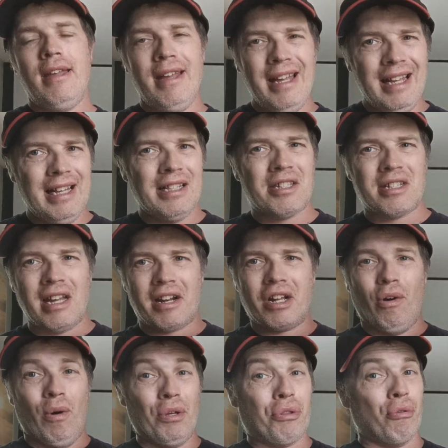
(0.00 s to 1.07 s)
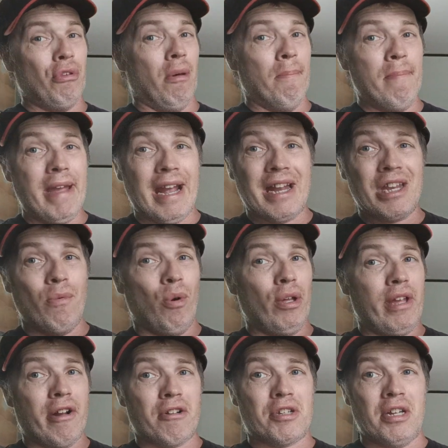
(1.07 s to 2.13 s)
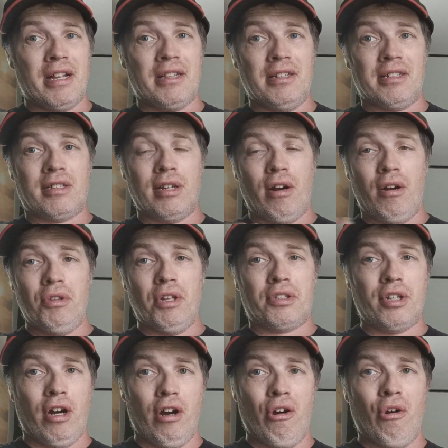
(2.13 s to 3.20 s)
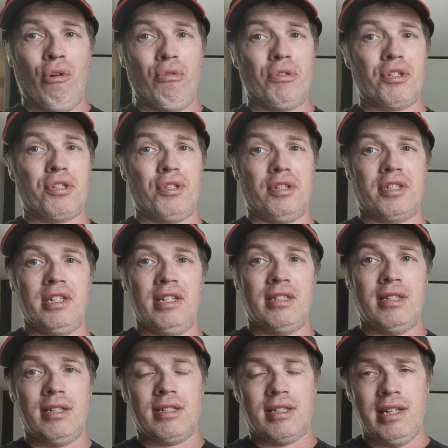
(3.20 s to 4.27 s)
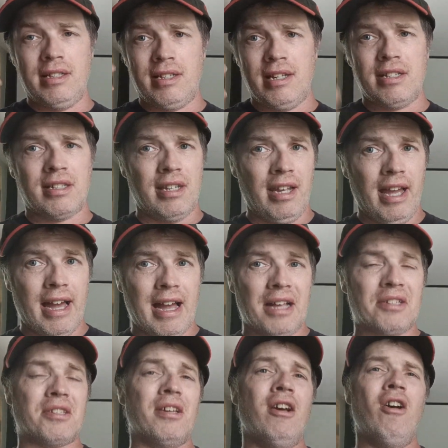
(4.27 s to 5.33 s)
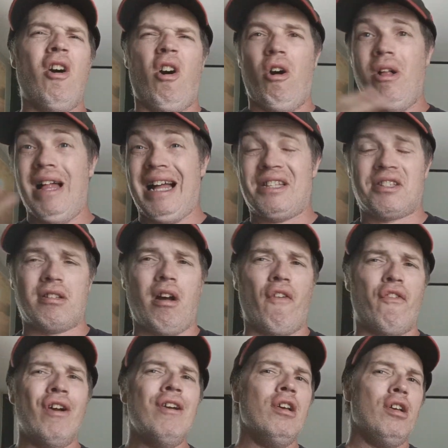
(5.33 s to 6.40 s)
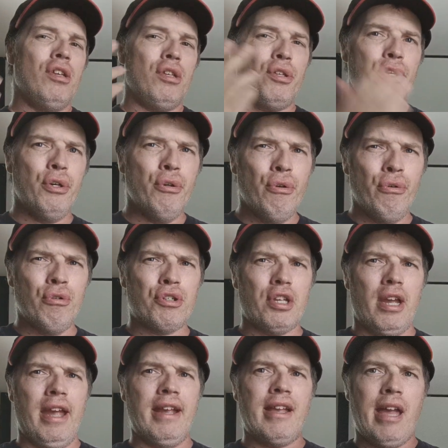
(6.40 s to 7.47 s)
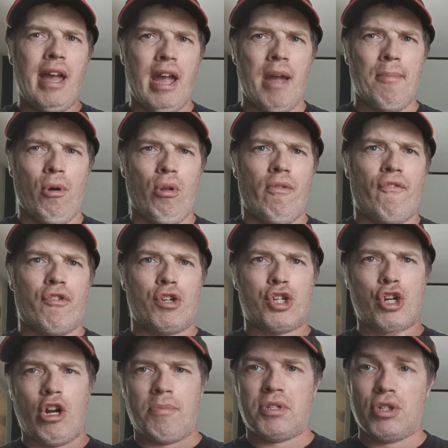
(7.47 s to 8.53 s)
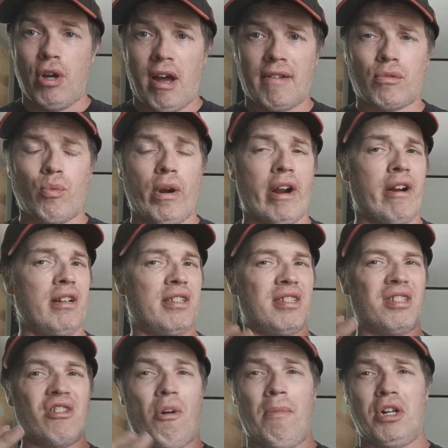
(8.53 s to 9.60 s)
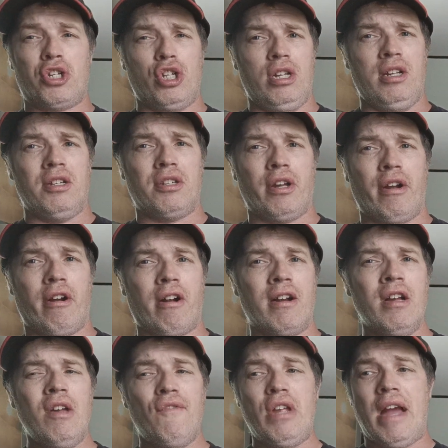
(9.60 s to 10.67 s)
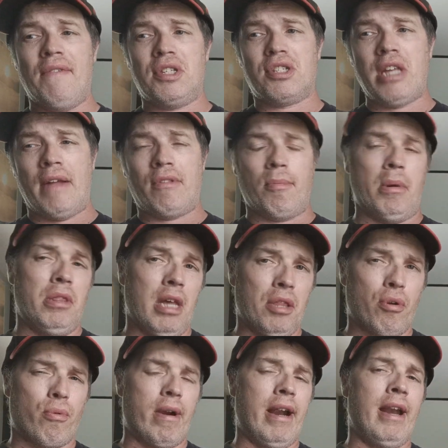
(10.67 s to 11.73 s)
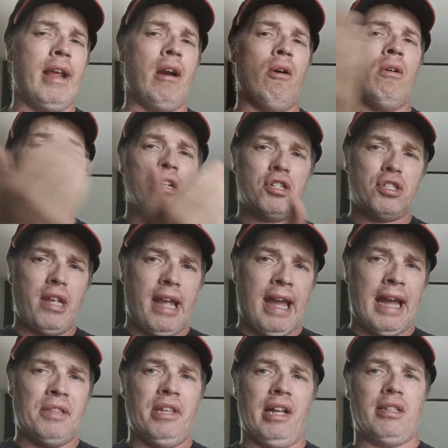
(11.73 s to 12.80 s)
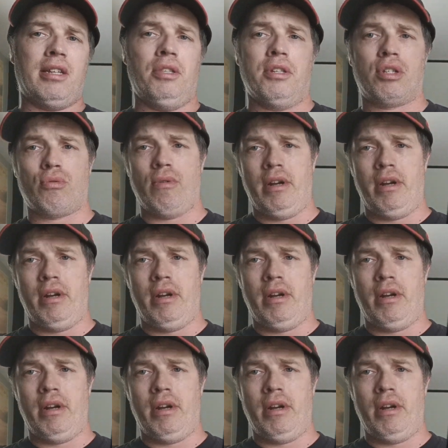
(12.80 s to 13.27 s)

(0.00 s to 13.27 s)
instead of going through the manual here, setting the tones, the CTCS, all that stuff, use a cable for chirp software. It's so much easier. If you have it saved from another radio, just add that to this